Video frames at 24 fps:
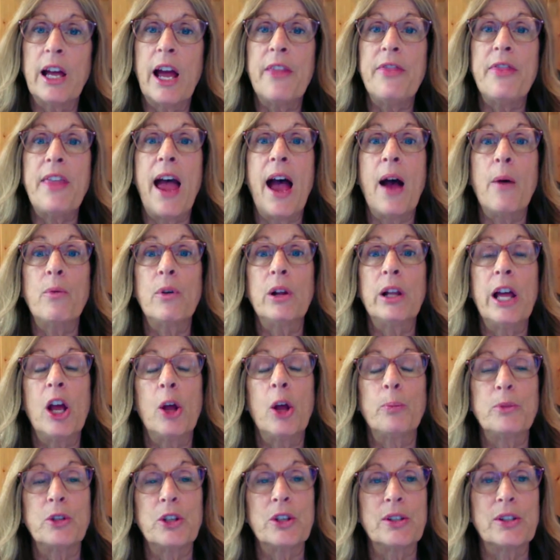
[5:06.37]
and that will
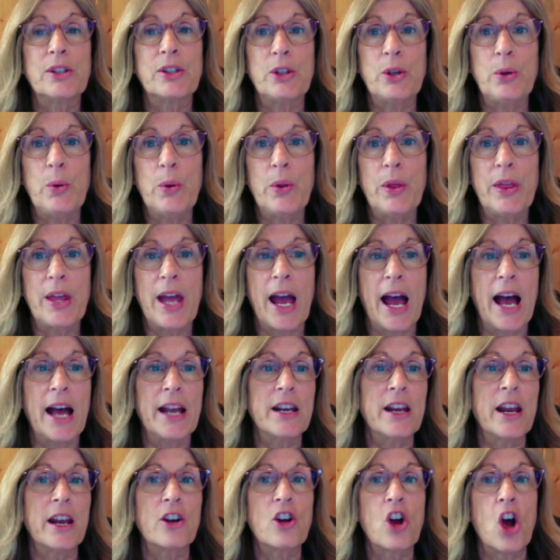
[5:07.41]
help to soothe that
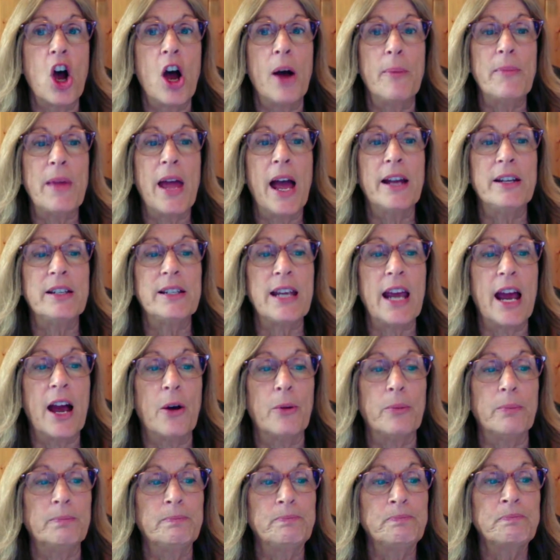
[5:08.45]
and calm that
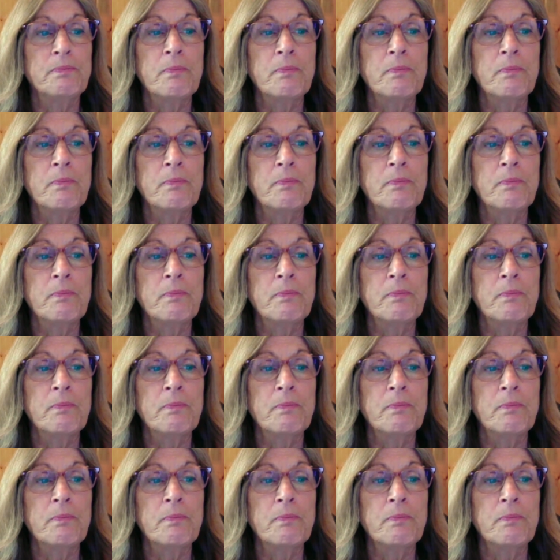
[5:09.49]
down.